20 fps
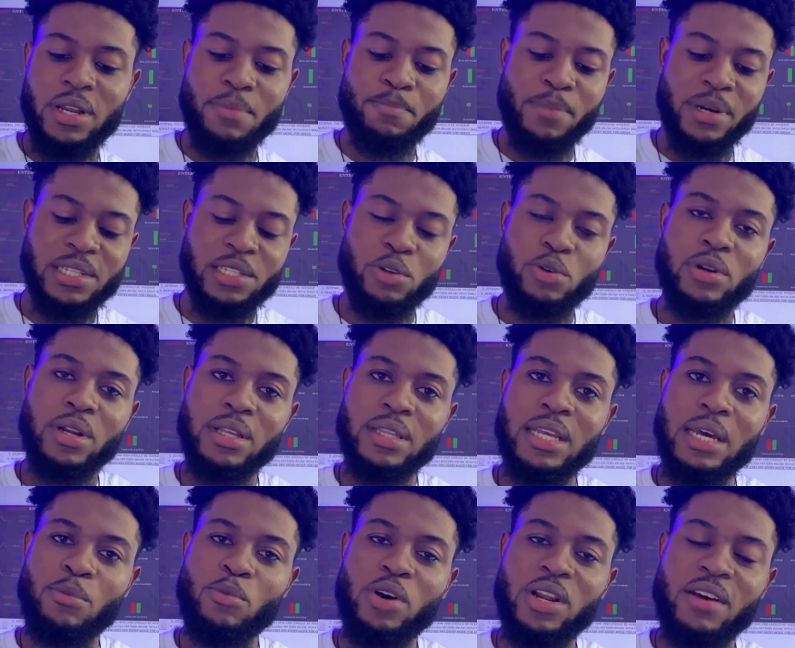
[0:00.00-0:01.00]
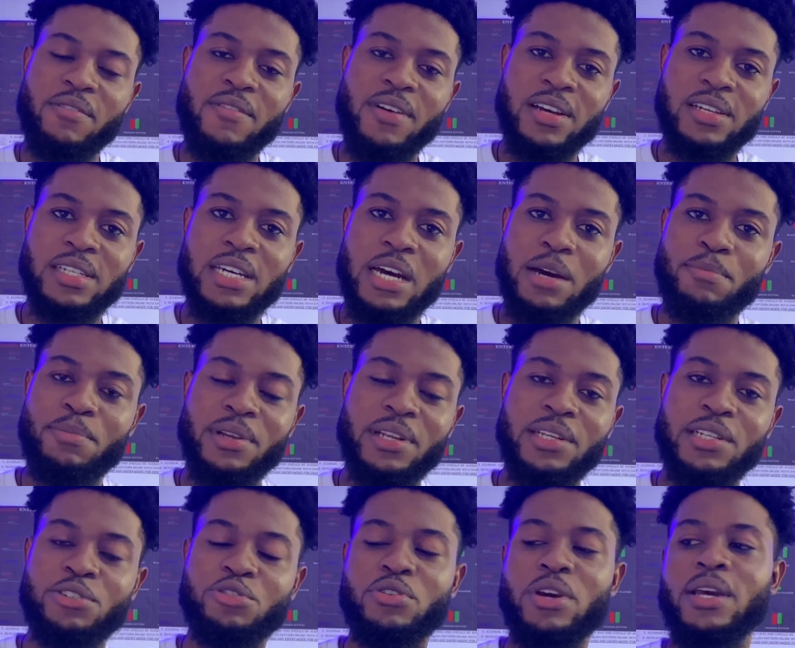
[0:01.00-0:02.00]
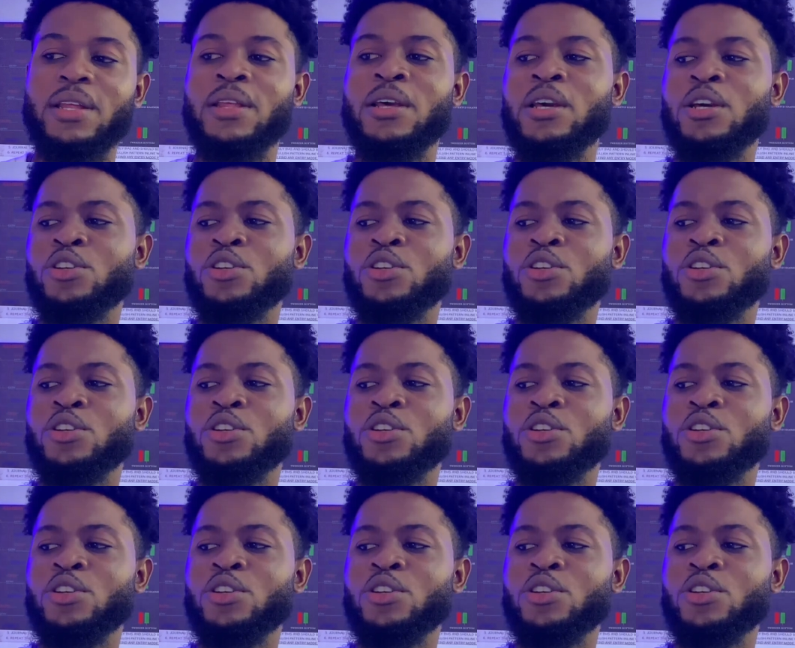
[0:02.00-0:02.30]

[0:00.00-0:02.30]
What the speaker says: particular time, whatever is happening, is right.